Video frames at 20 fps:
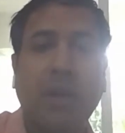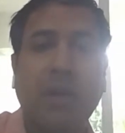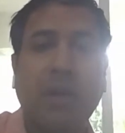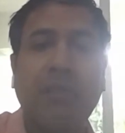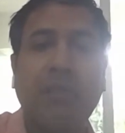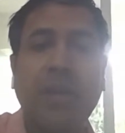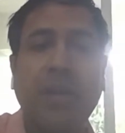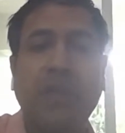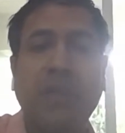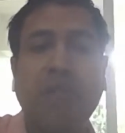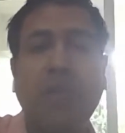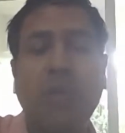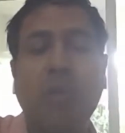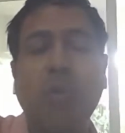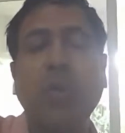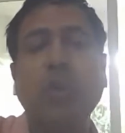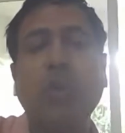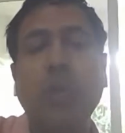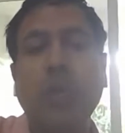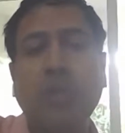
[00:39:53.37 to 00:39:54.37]
We
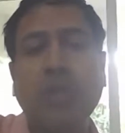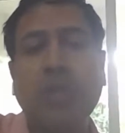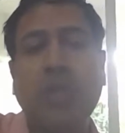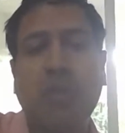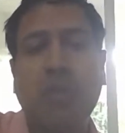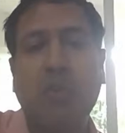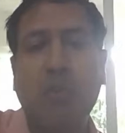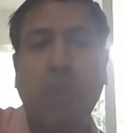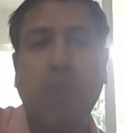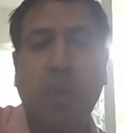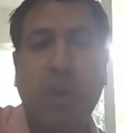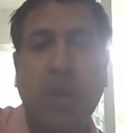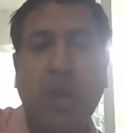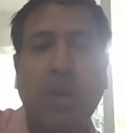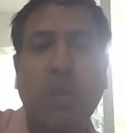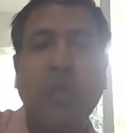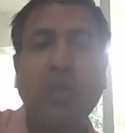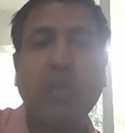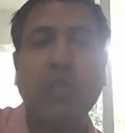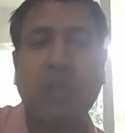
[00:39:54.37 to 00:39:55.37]
also use our own
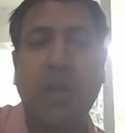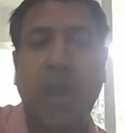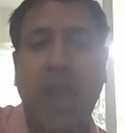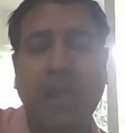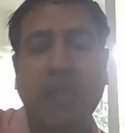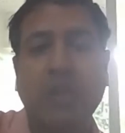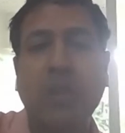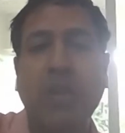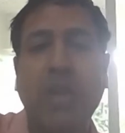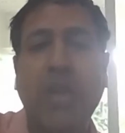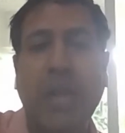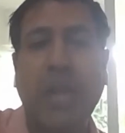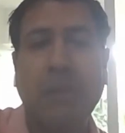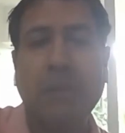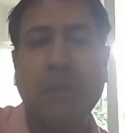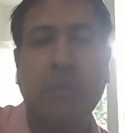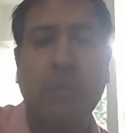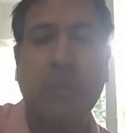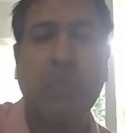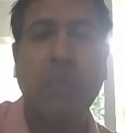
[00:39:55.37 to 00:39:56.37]
product, which actually
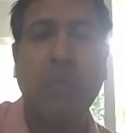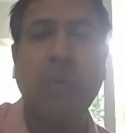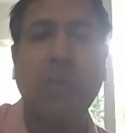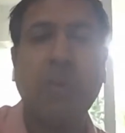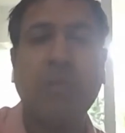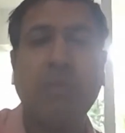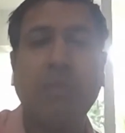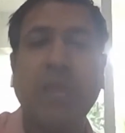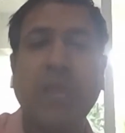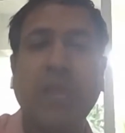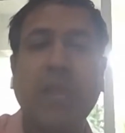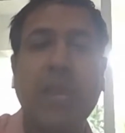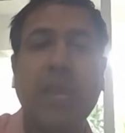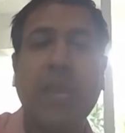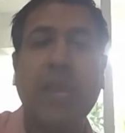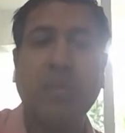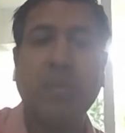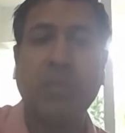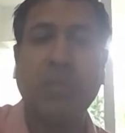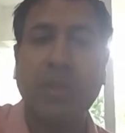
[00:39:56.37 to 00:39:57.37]
helps people
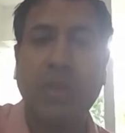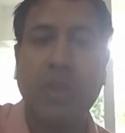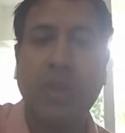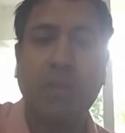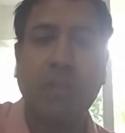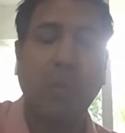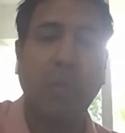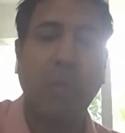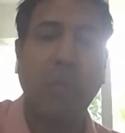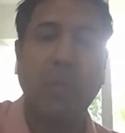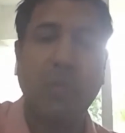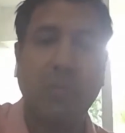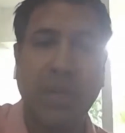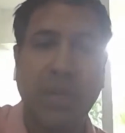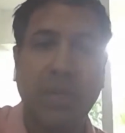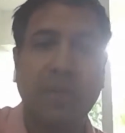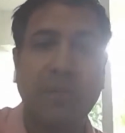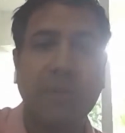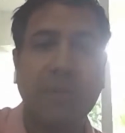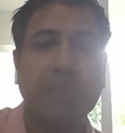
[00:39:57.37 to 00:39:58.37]
engage with their employees
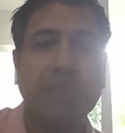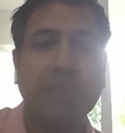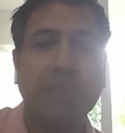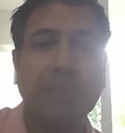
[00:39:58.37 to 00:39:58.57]
better.